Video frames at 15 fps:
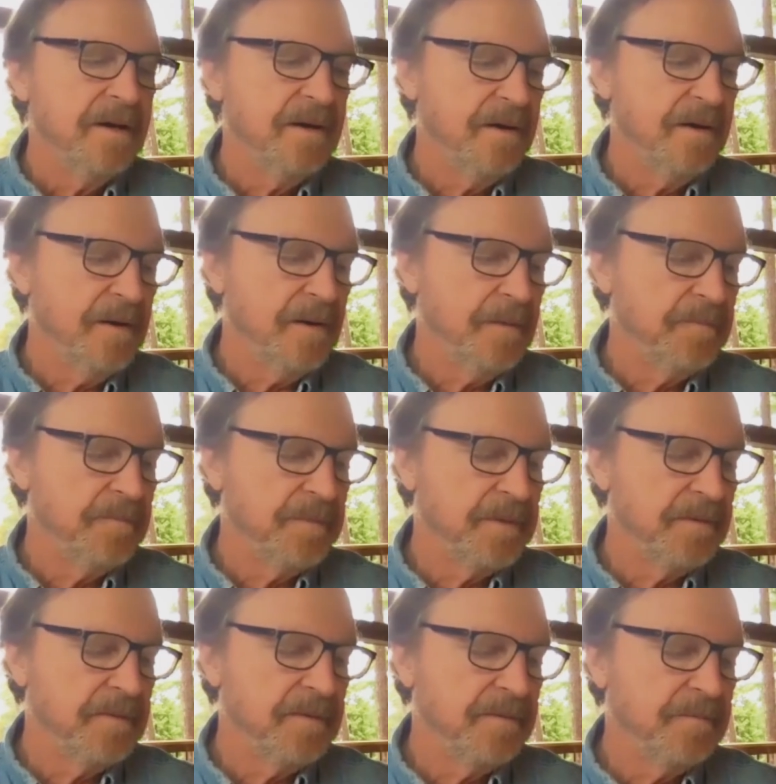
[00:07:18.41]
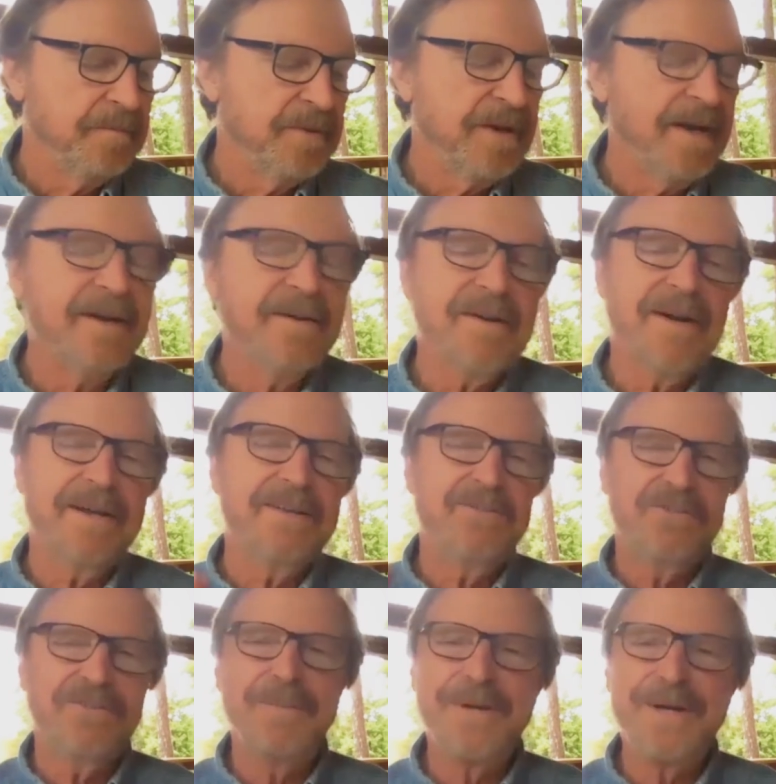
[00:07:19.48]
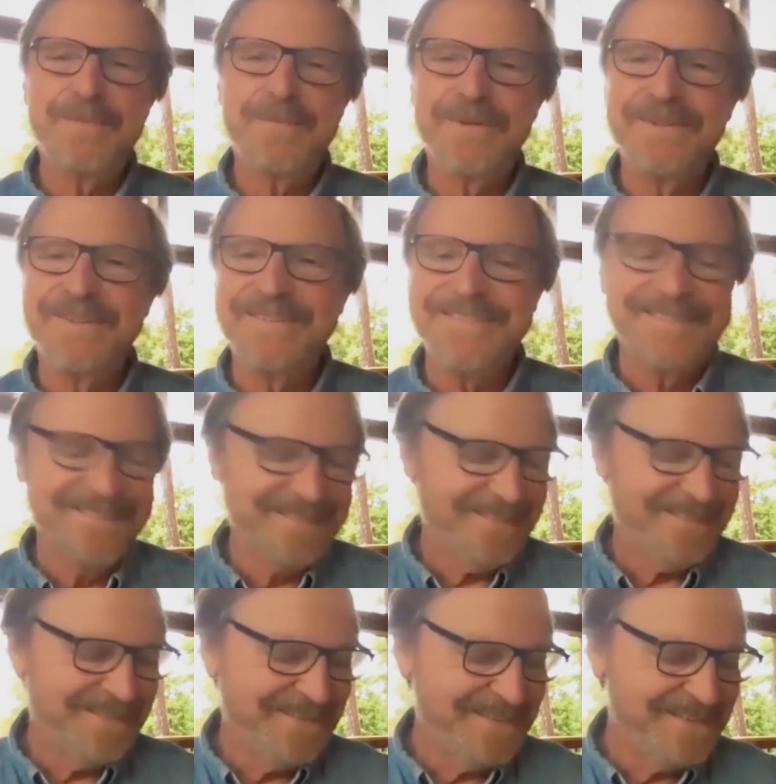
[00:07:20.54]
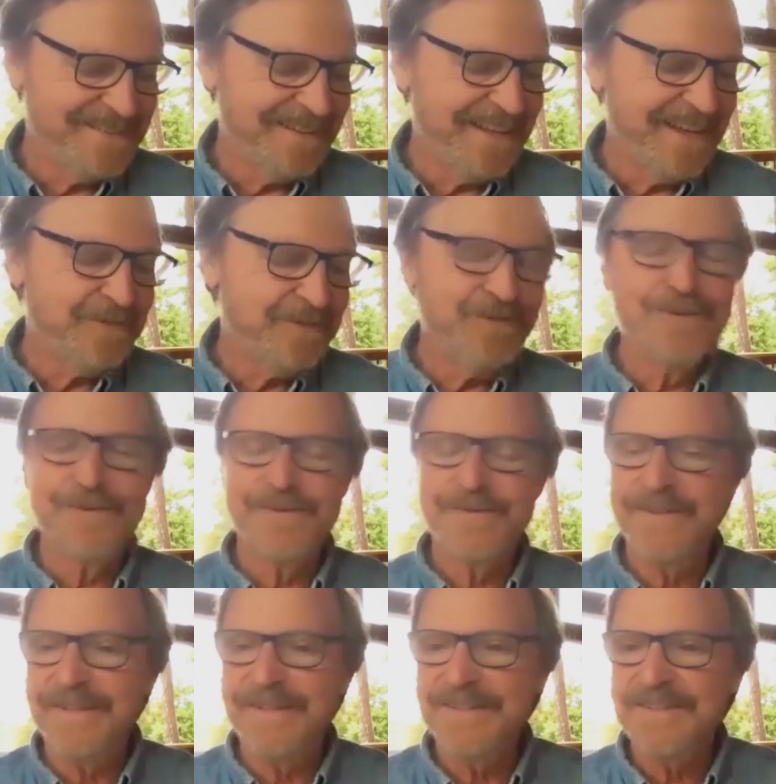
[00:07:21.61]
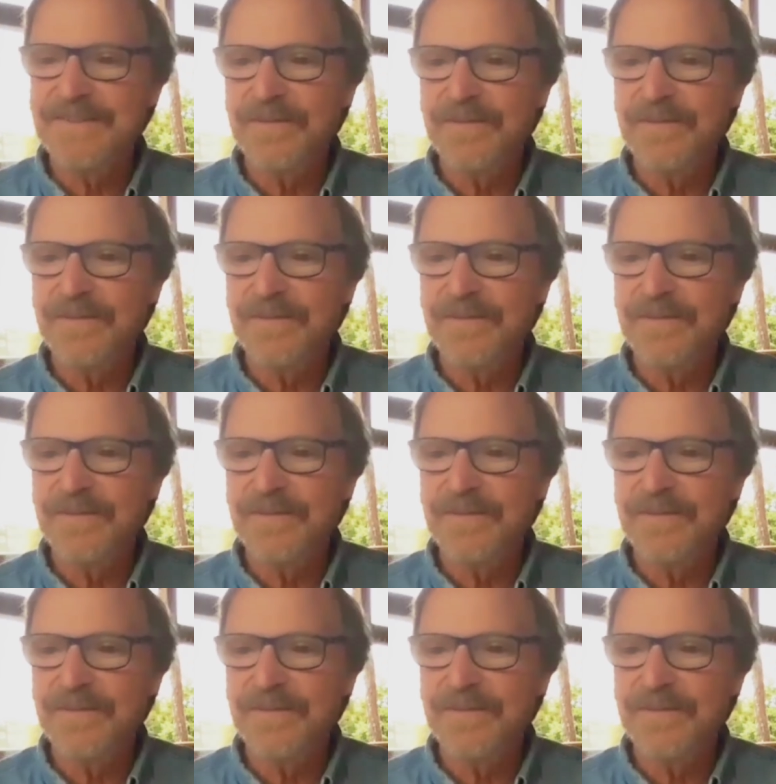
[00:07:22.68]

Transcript: But I could sum up in these last few things.